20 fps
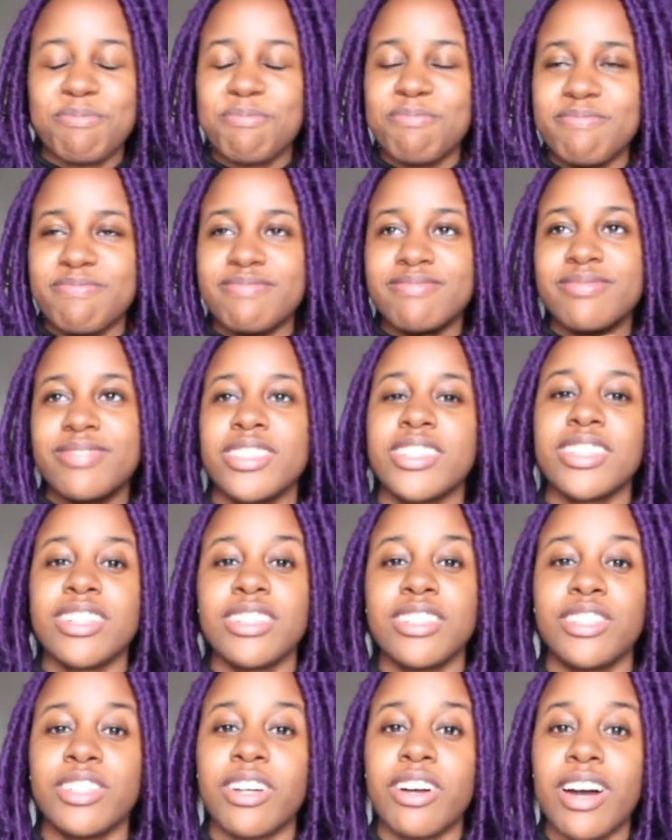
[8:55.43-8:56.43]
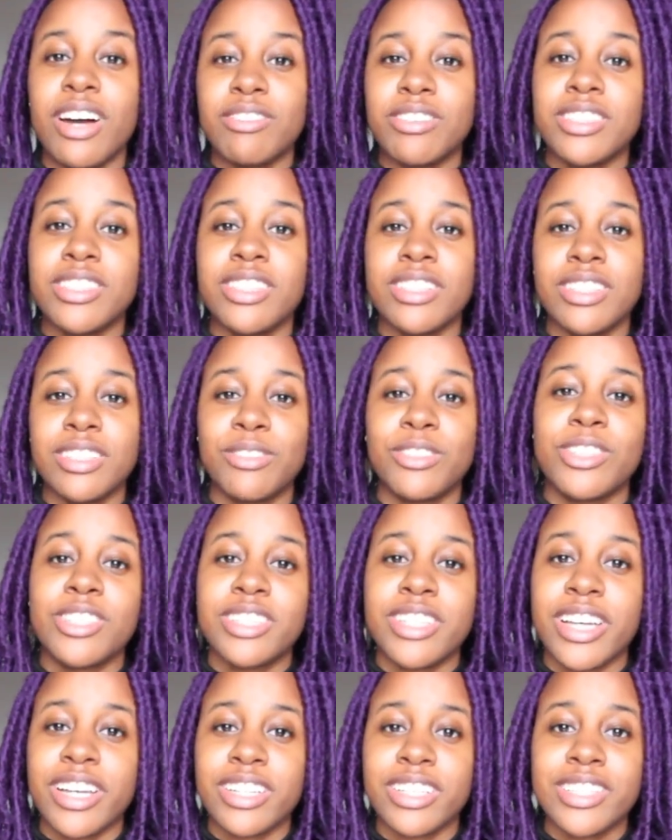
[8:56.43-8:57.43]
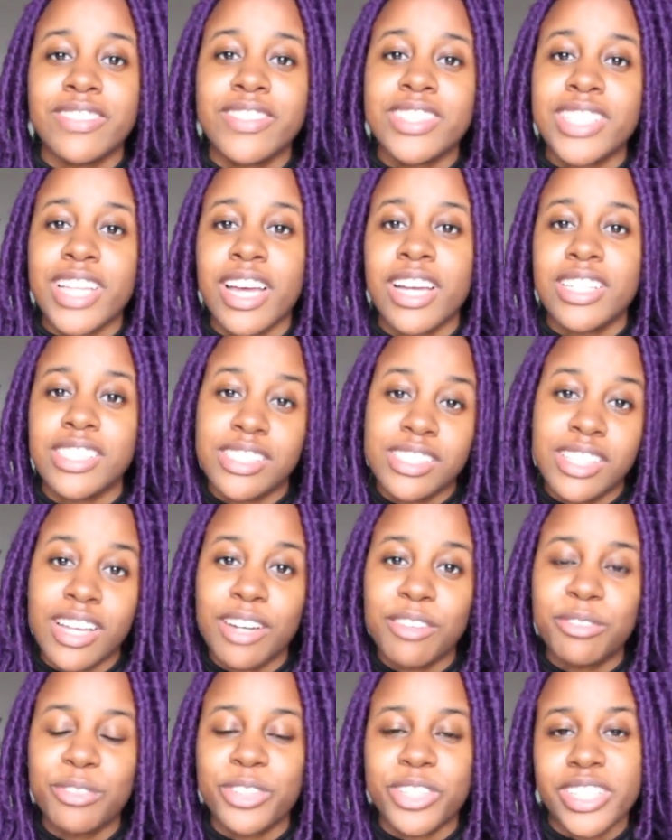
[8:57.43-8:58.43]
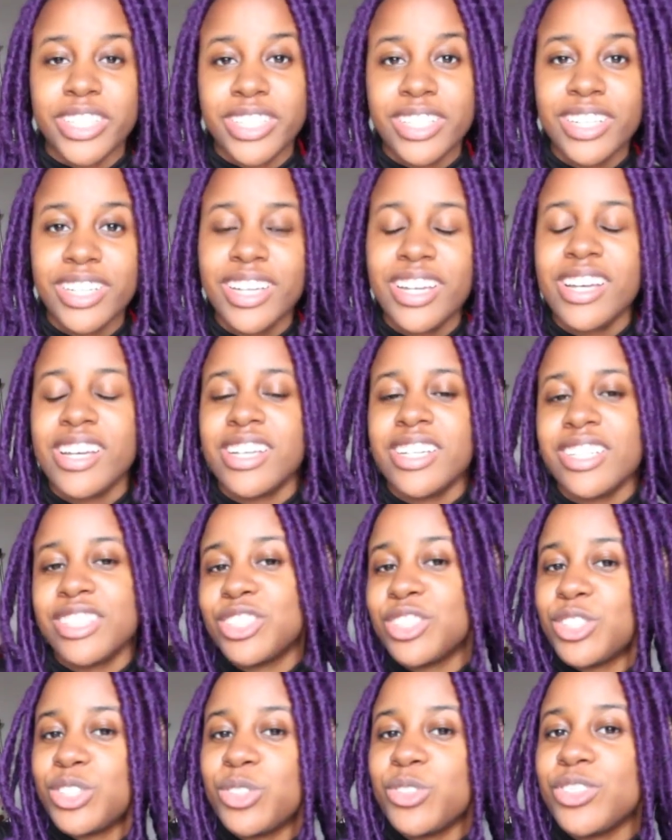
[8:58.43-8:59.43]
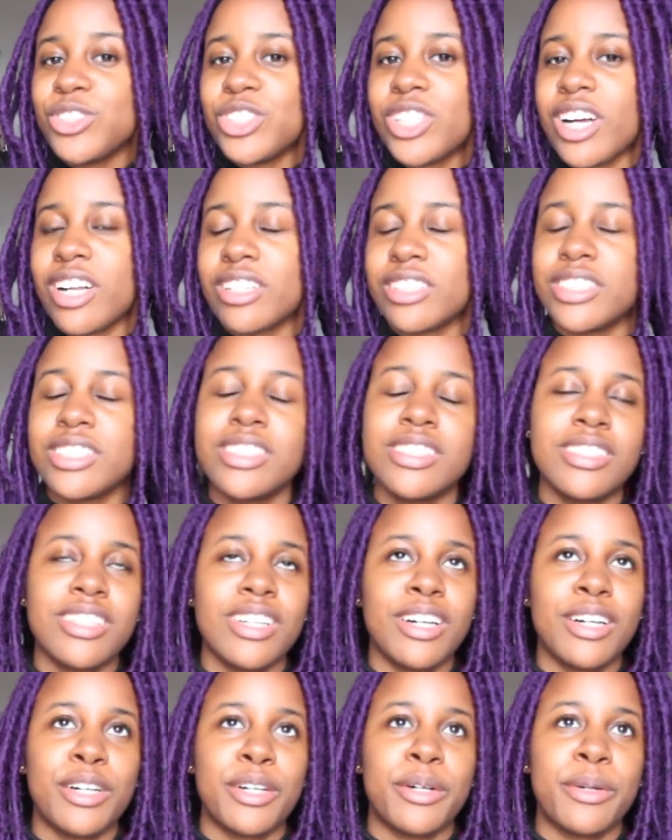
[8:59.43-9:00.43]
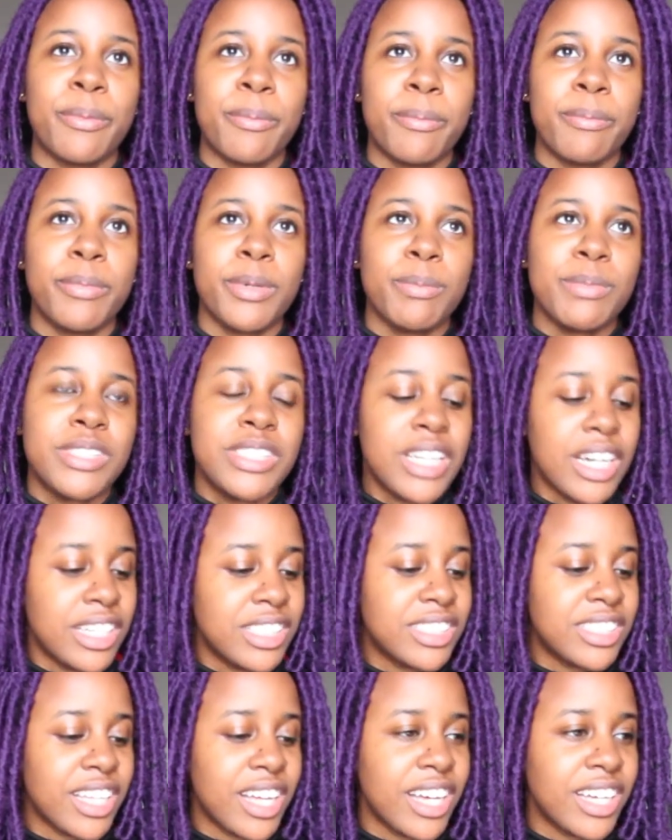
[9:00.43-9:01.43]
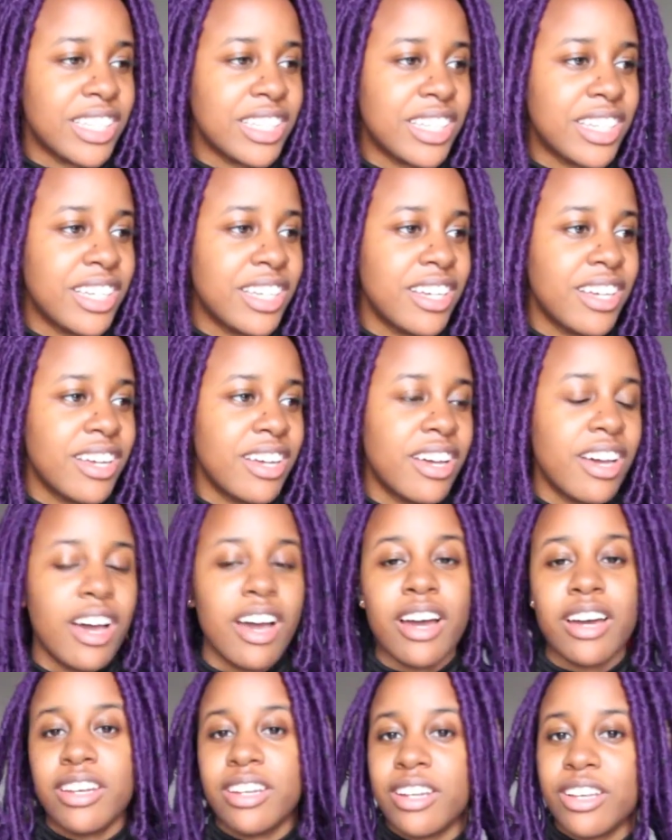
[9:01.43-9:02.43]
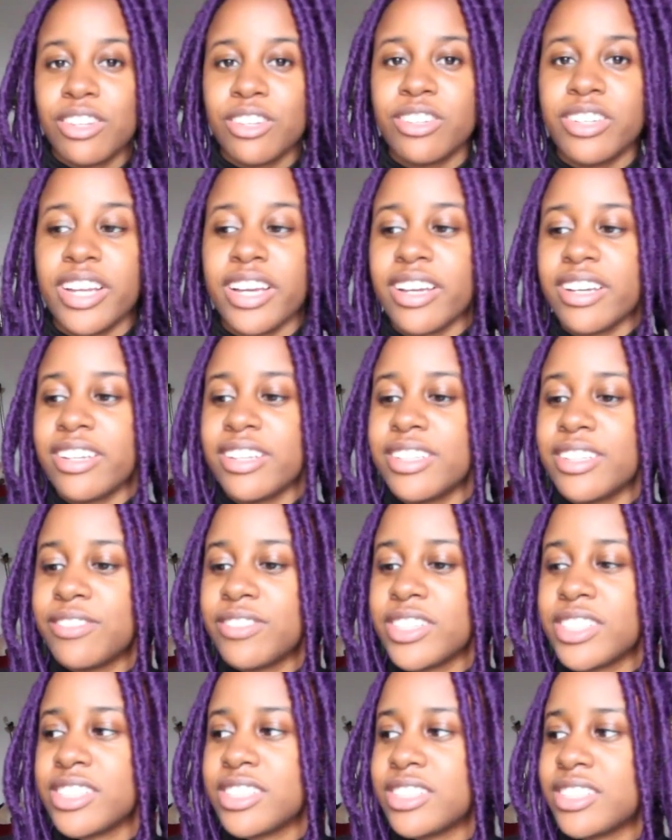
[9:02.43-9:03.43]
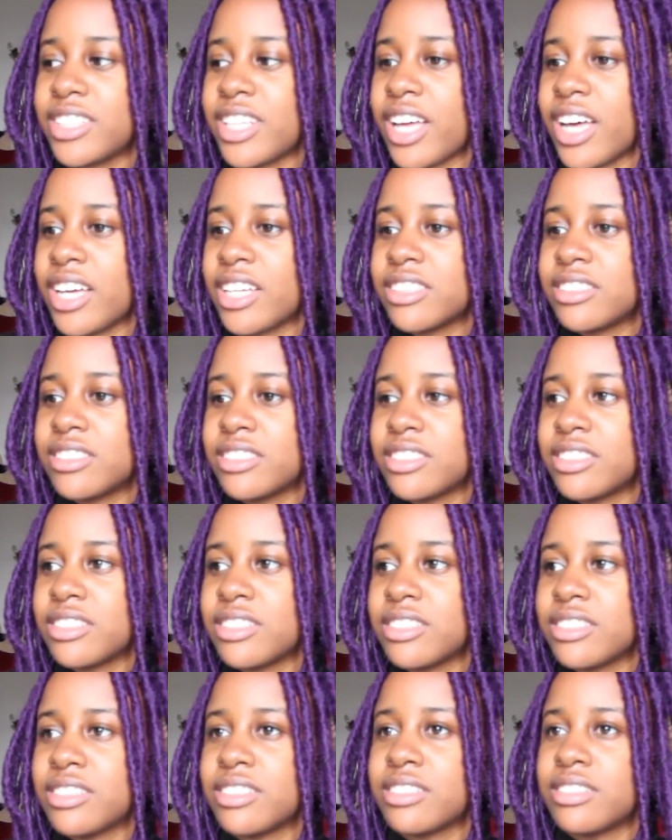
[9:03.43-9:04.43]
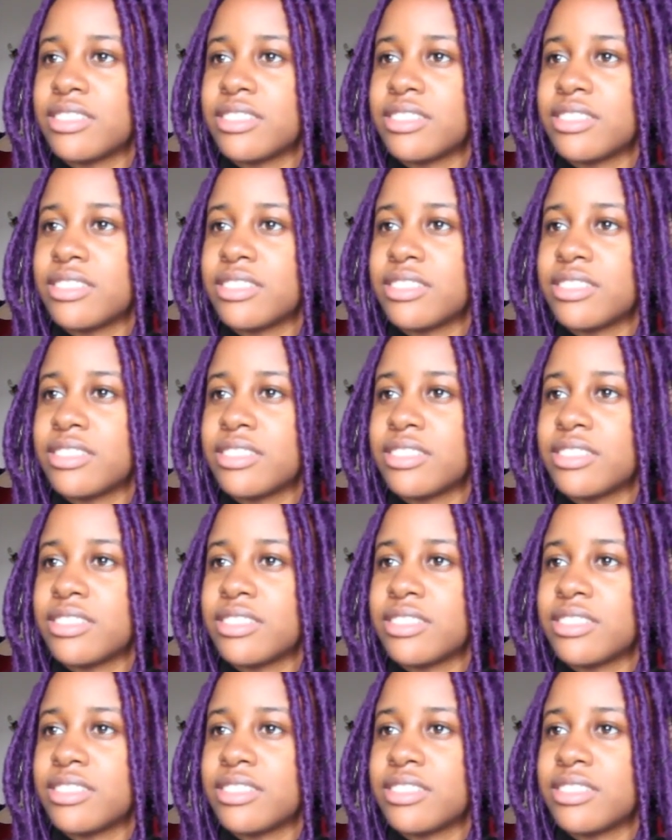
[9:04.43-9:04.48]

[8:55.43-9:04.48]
you know, obviously the first negative is that it's not free. It's $200, um, but besides that, another negative is that